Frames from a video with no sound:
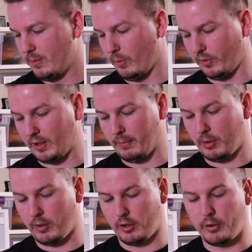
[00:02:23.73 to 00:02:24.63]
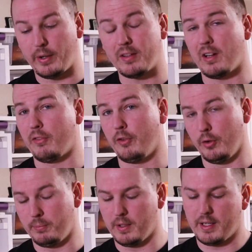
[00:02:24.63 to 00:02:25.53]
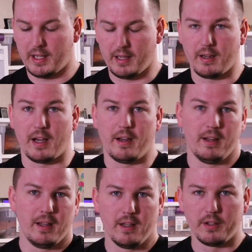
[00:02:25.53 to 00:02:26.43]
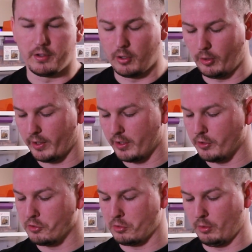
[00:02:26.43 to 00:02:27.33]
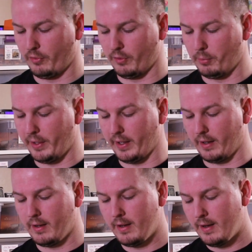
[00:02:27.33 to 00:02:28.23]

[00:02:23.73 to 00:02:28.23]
won't stop growing, although he is off food, but again, not totally unusual for breeding.